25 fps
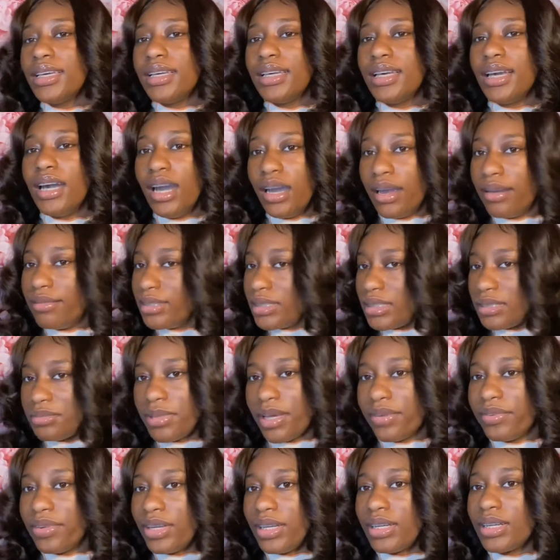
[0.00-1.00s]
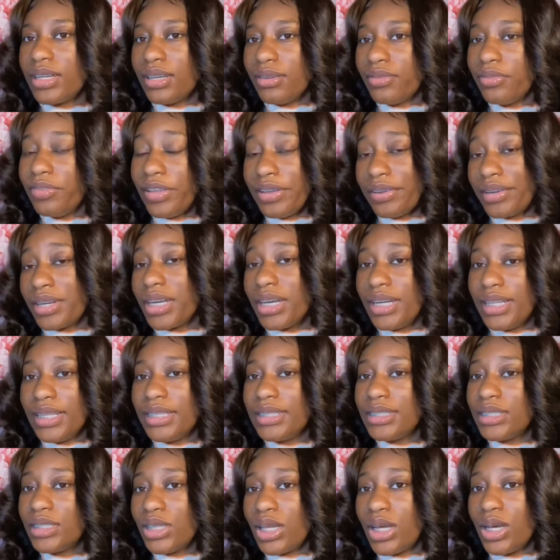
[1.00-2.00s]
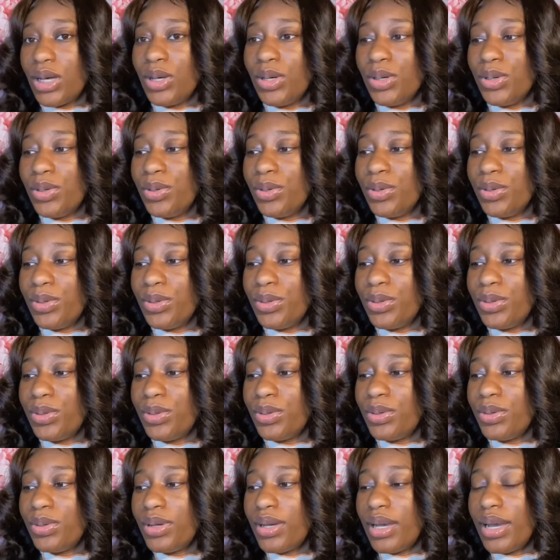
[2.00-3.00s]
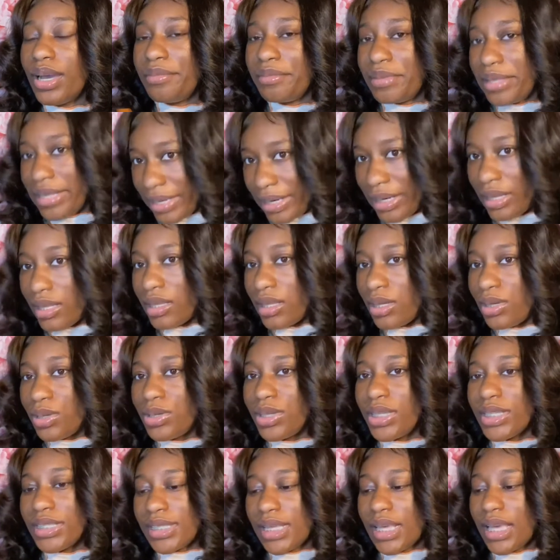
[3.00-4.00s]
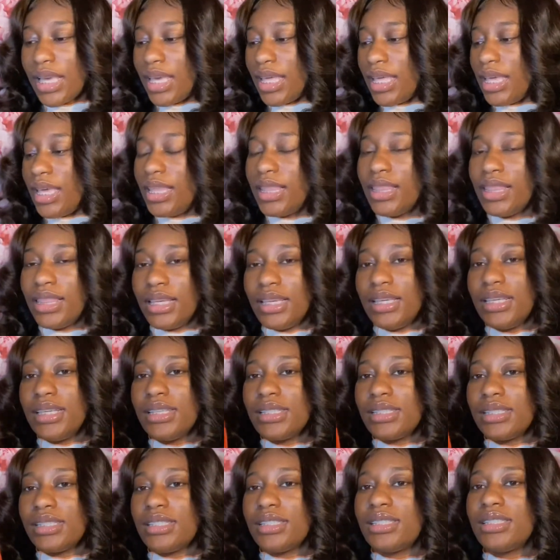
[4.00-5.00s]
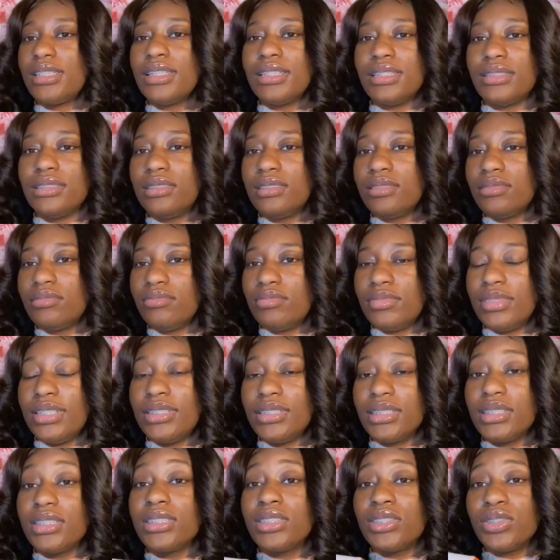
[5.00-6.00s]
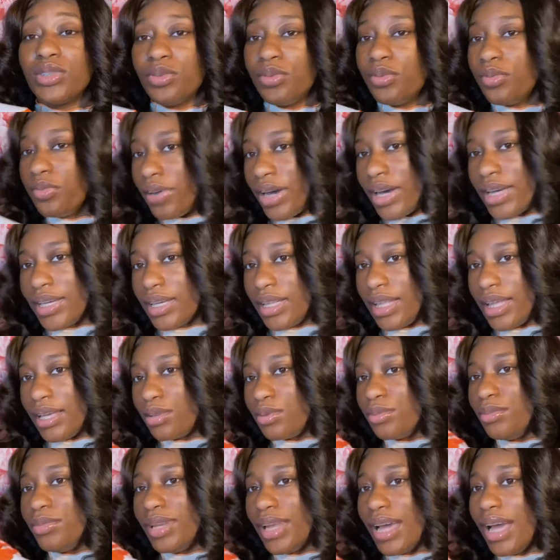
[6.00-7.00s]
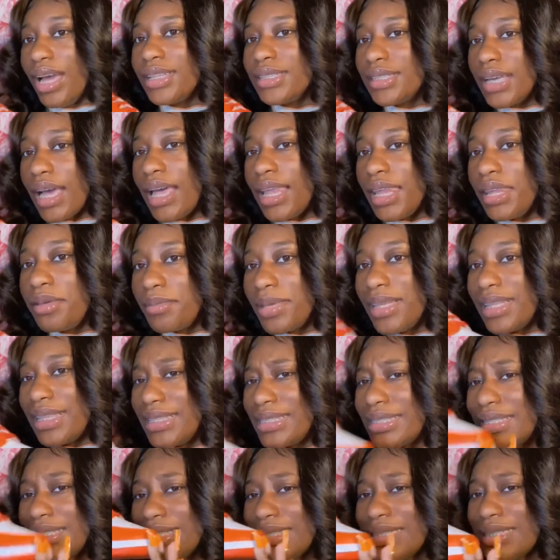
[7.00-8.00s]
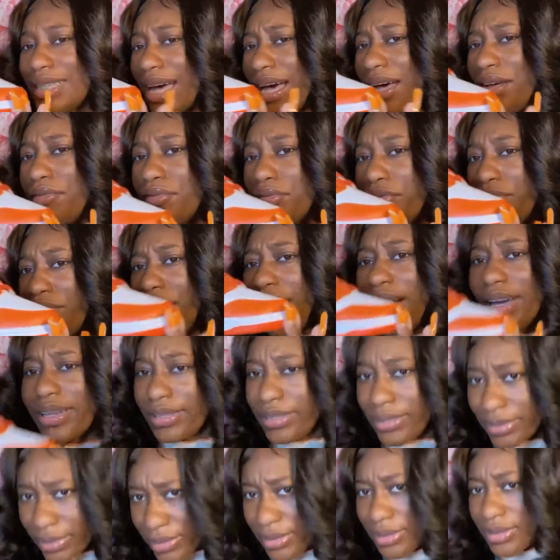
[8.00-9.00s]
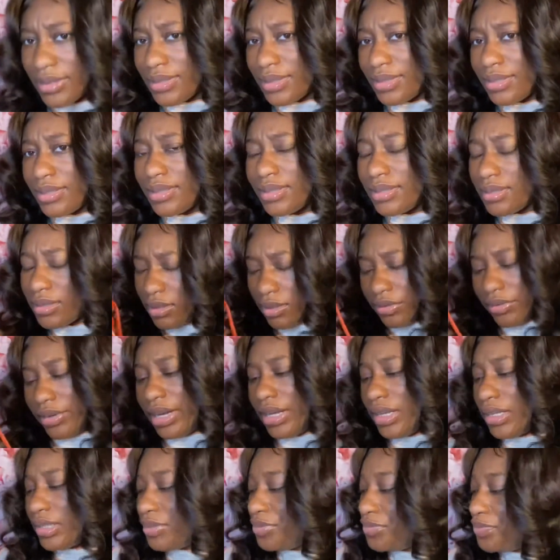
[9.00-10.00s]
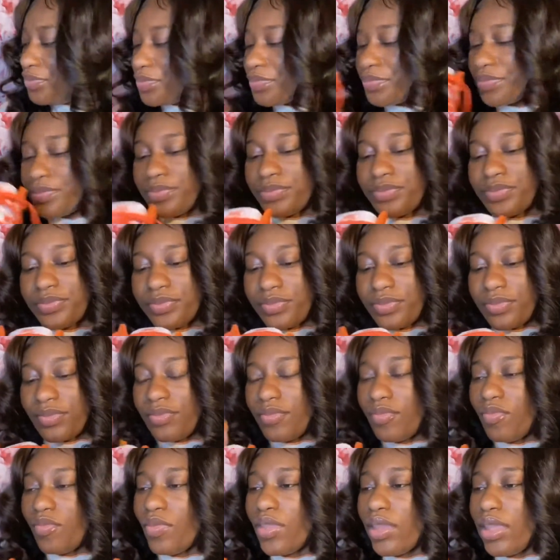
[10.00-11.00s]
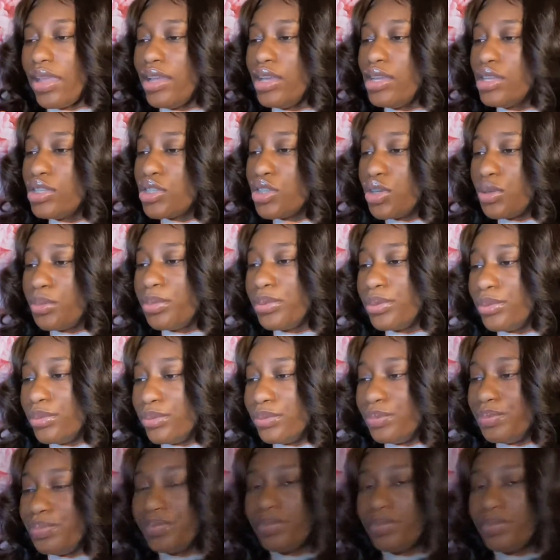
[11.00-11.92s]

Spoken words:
orange is my favorite color, so I'm getting those. And these is too fire. Like, you're not telling me these is not fire. All right, so boom.